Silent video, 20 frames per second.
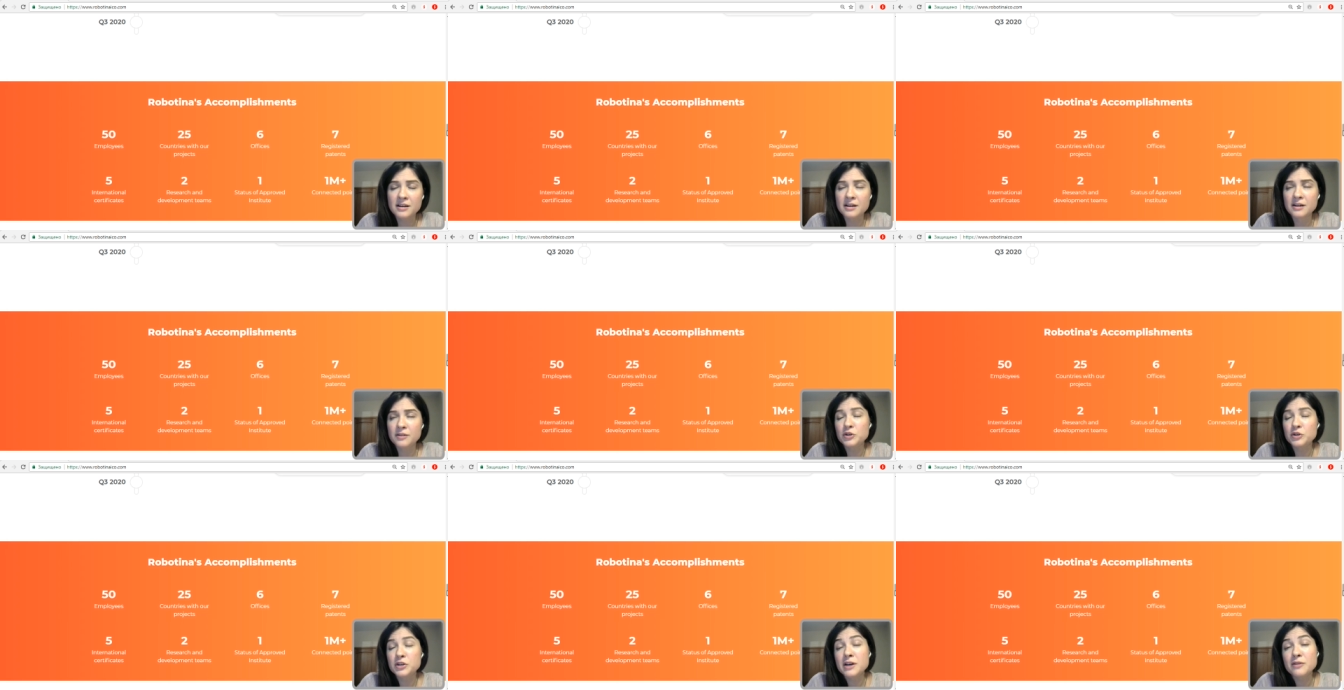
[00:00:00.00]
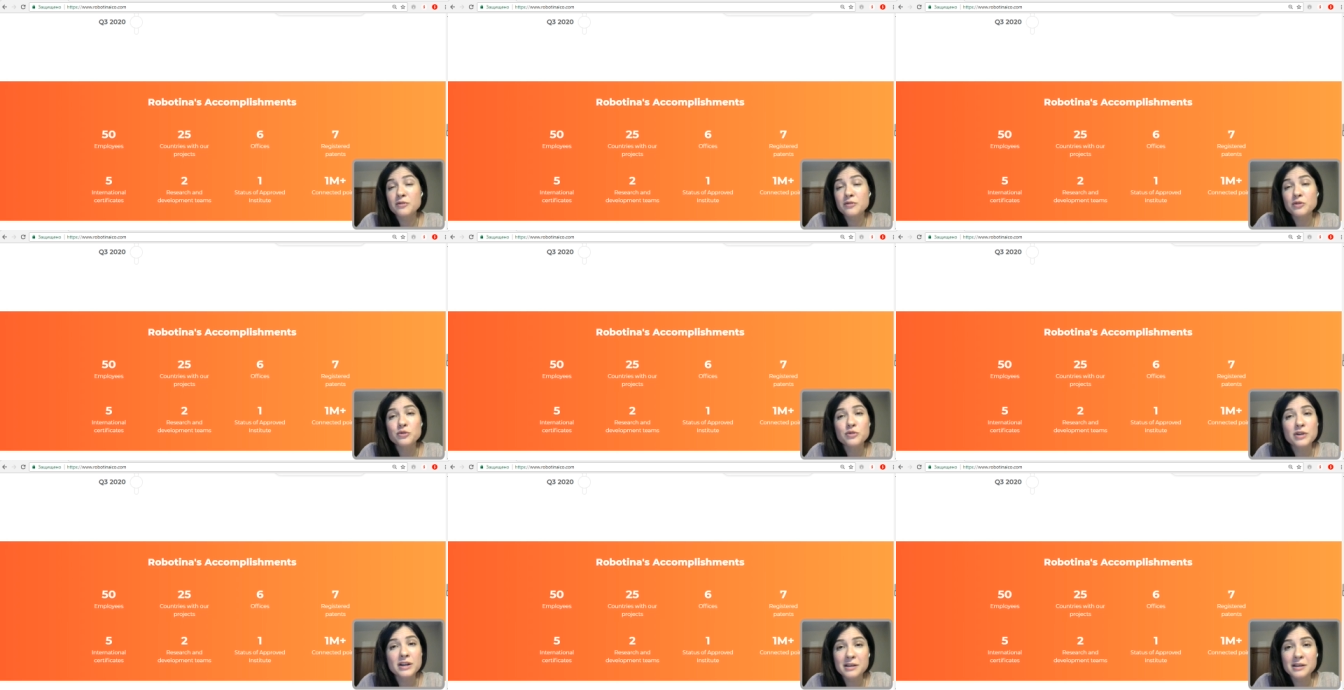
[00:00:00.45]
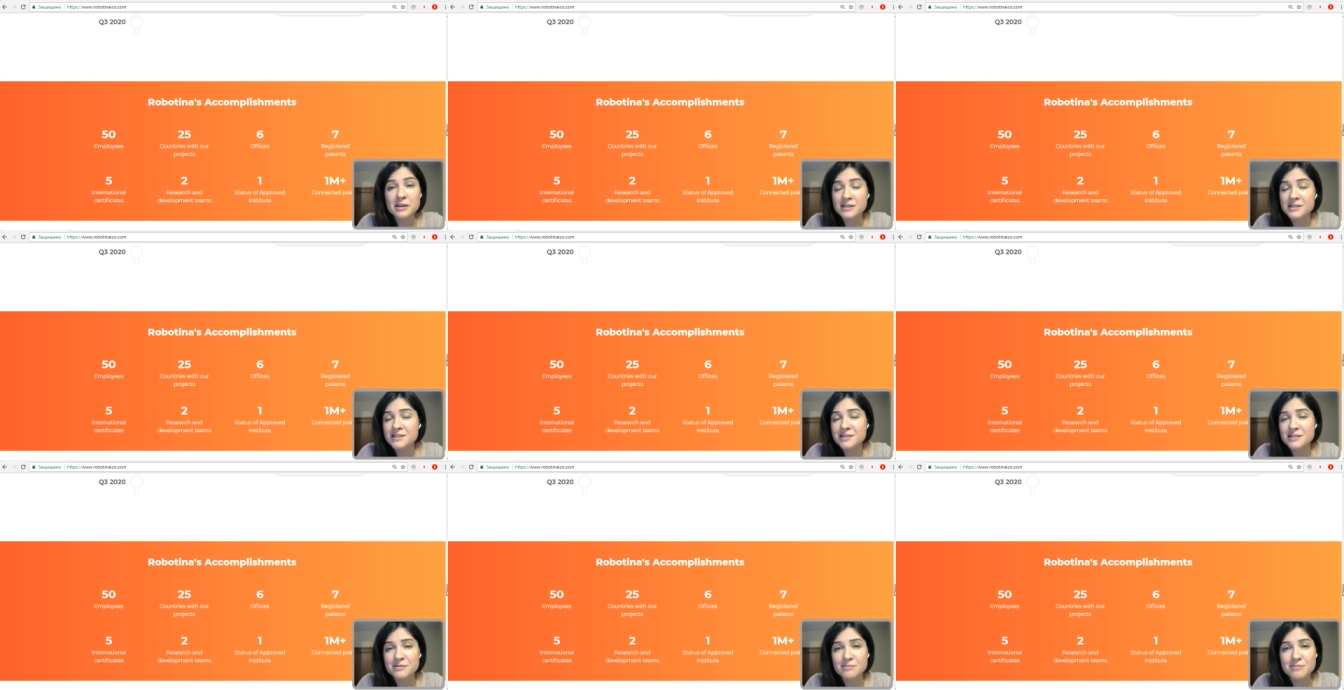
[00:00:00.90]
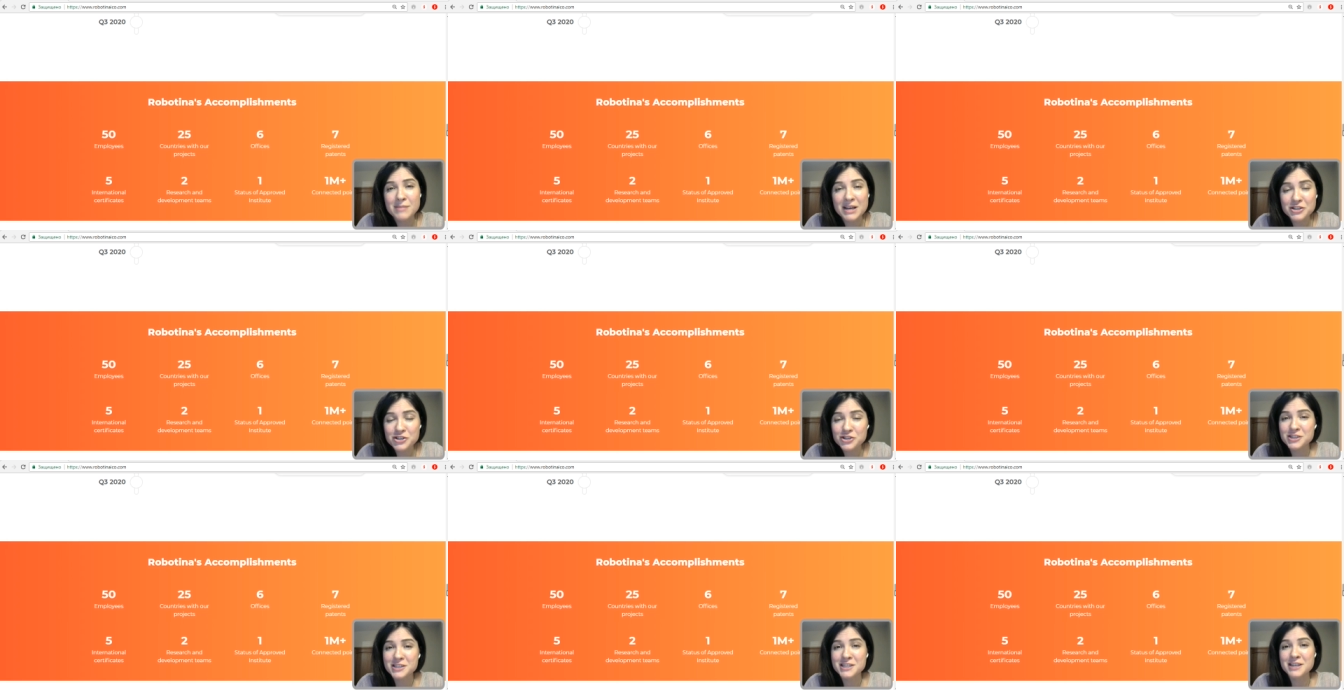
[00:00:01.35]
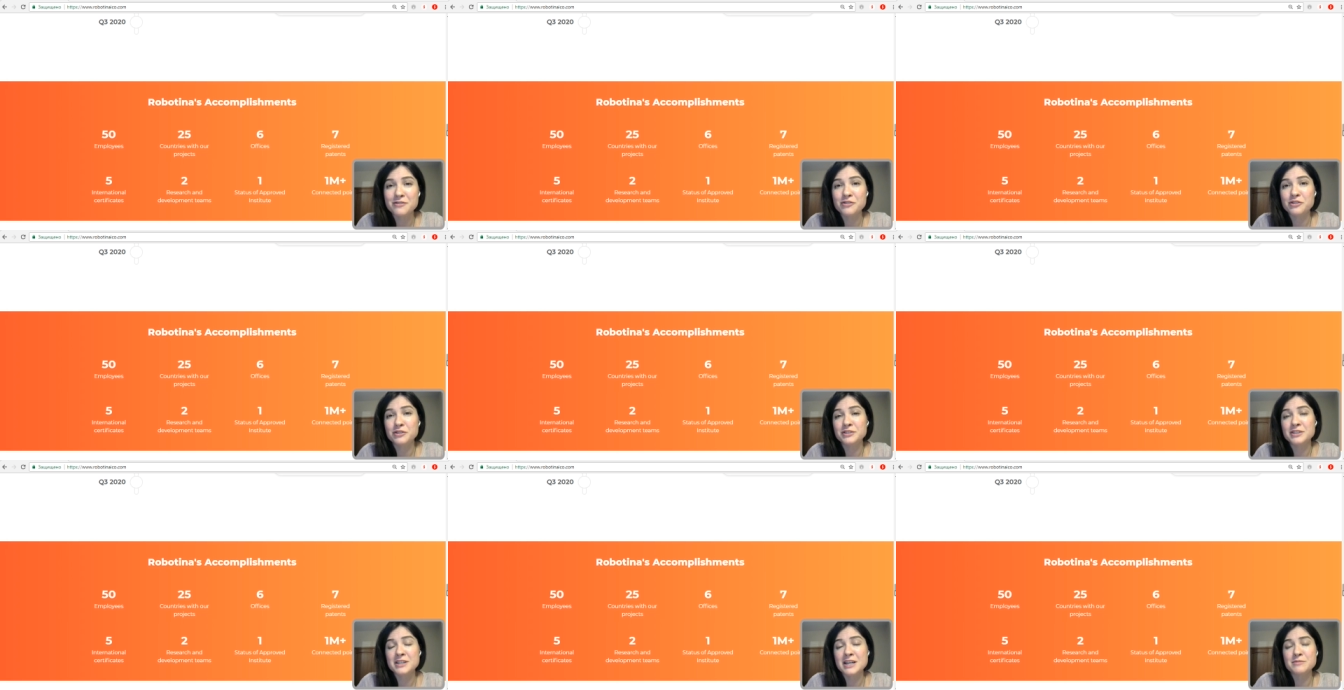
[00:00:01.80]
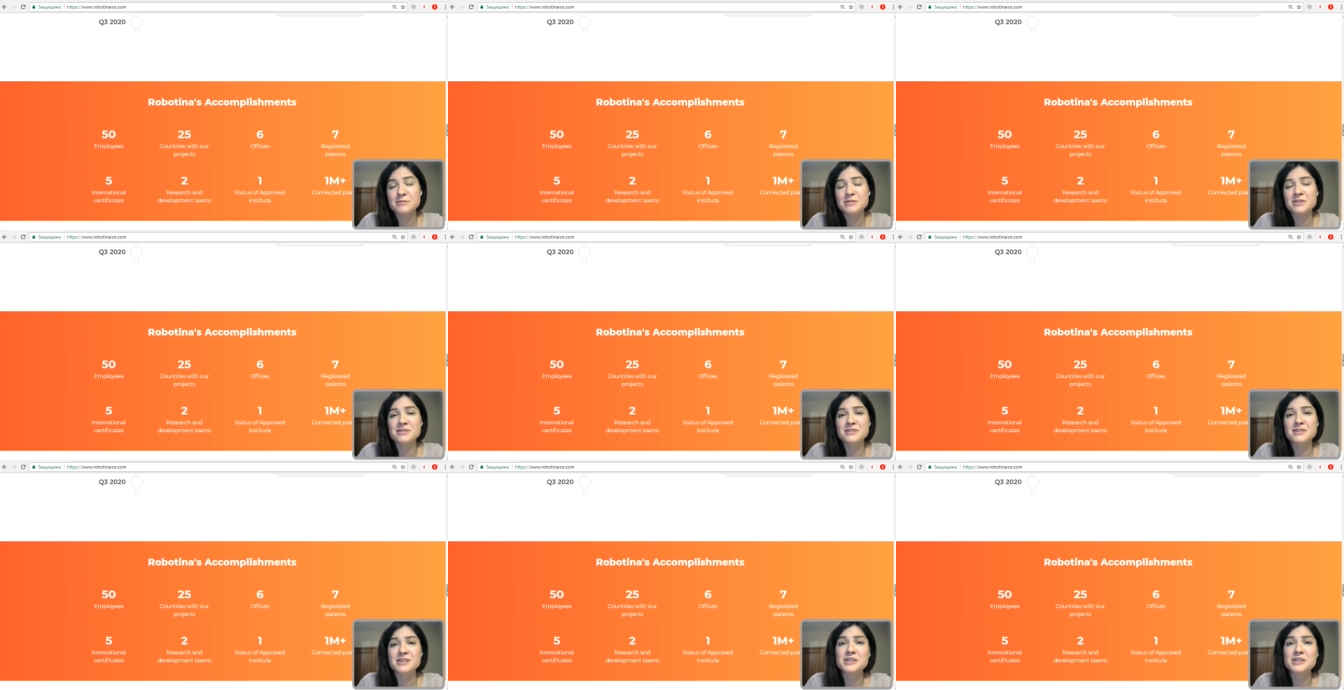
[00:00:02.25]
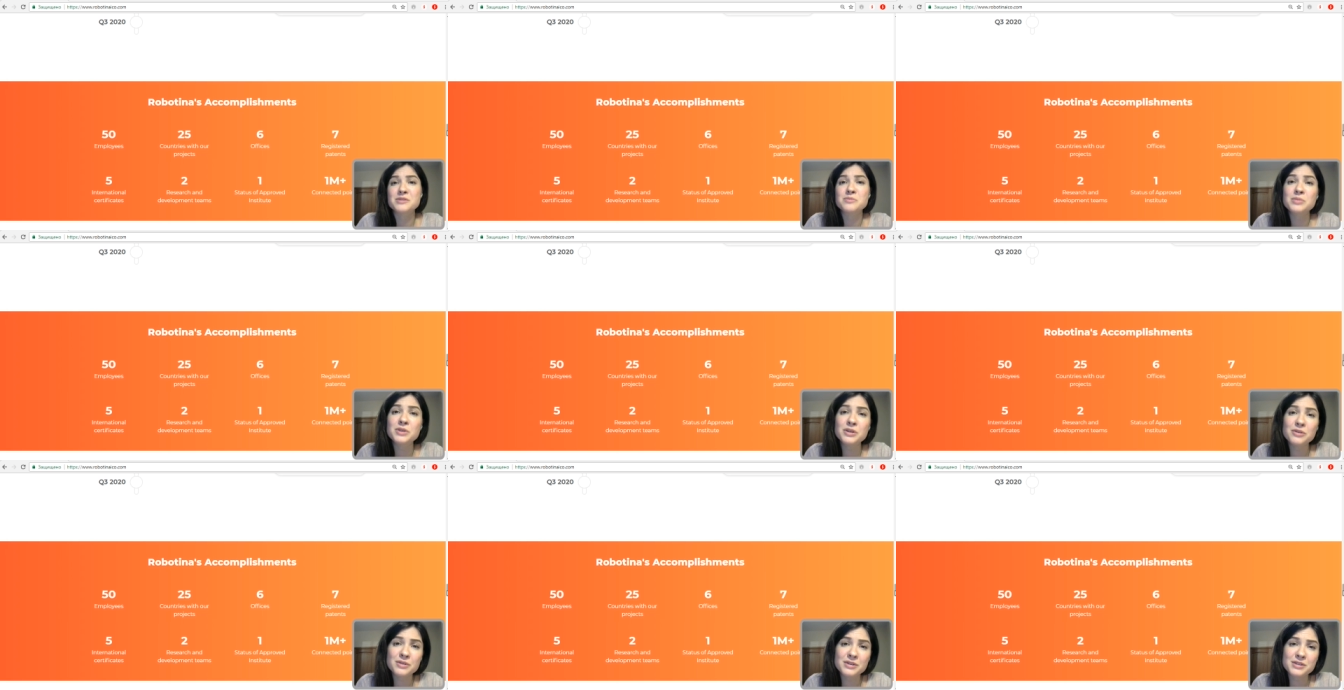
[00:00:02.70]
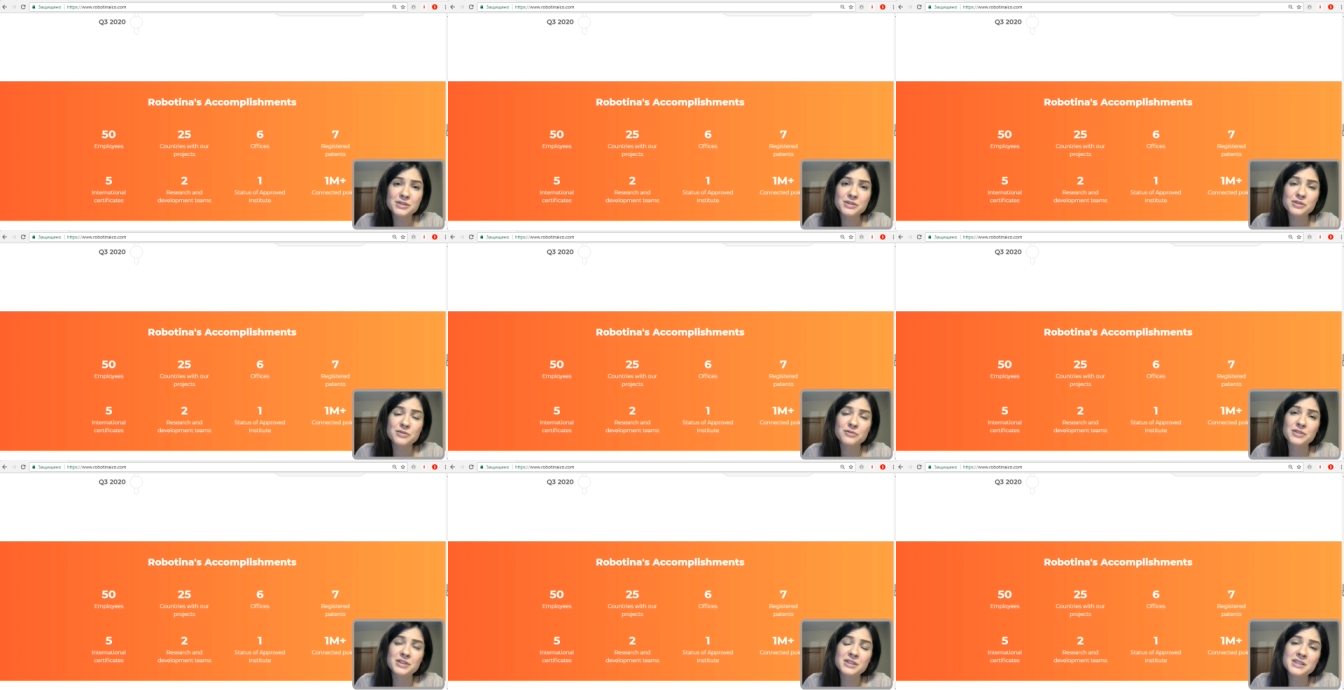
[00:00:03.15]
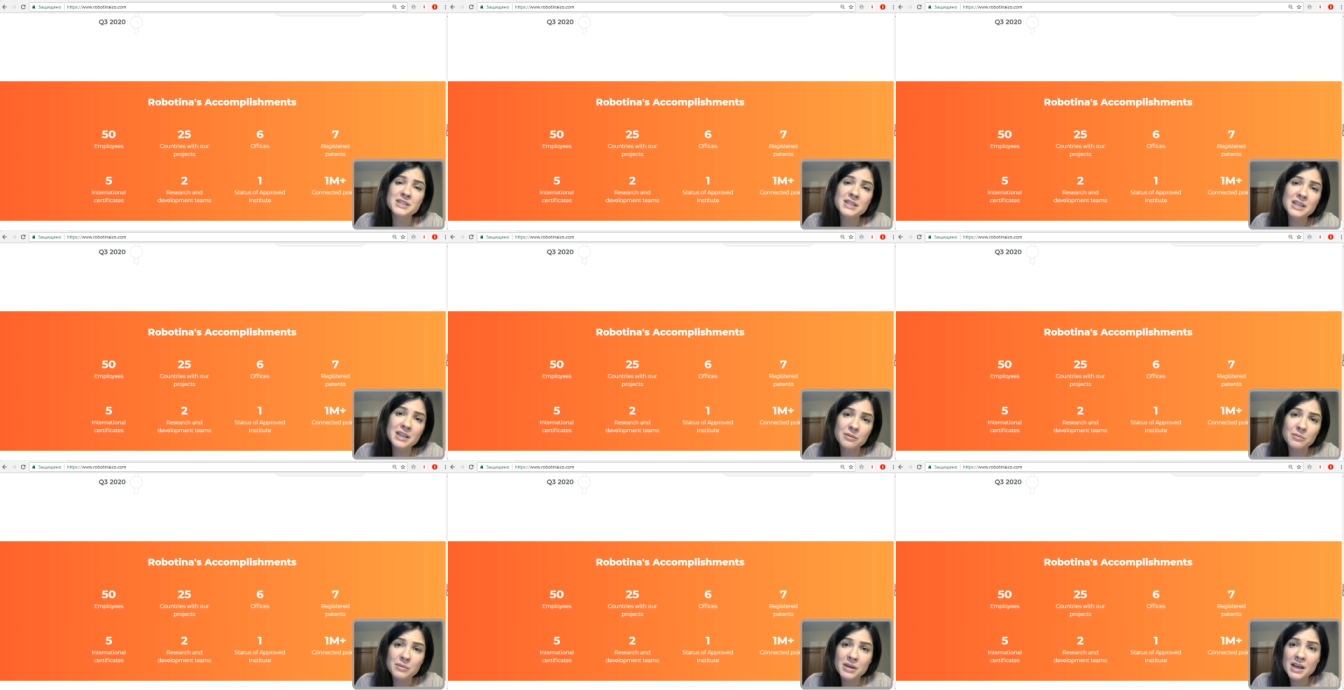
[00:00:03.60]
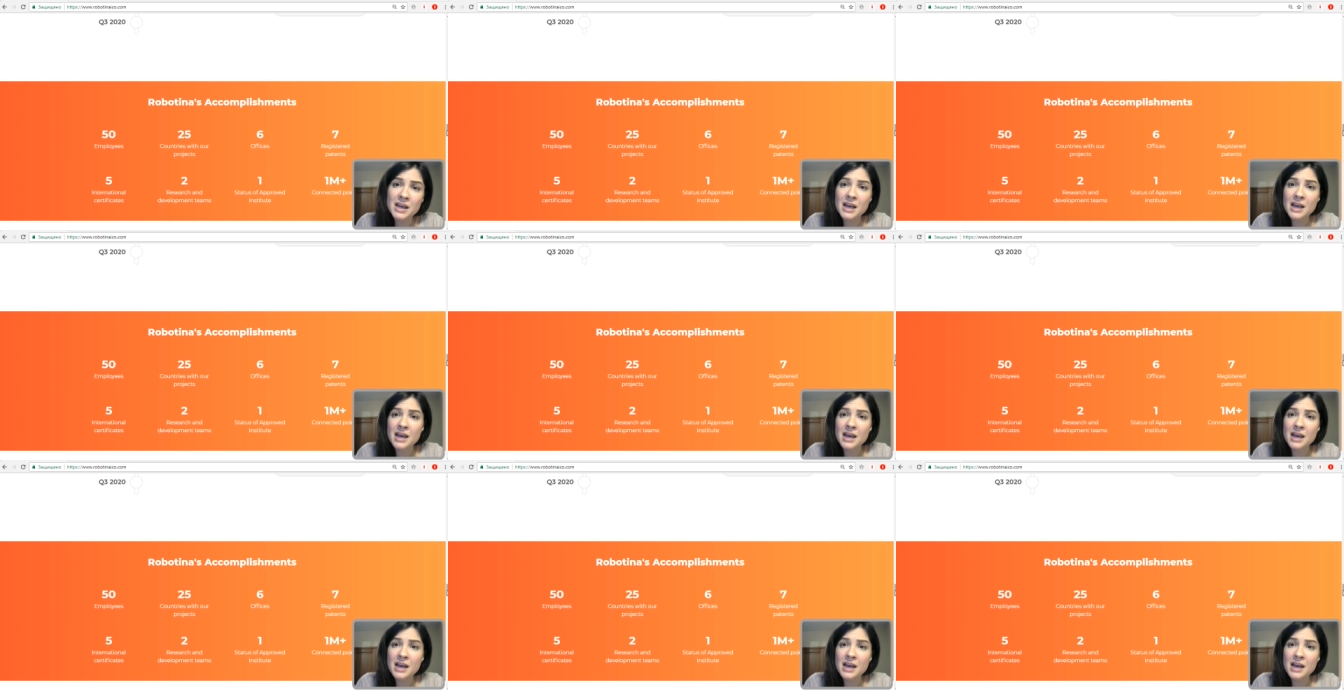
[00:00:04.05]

what I've already mentioned several times, is the experience of the team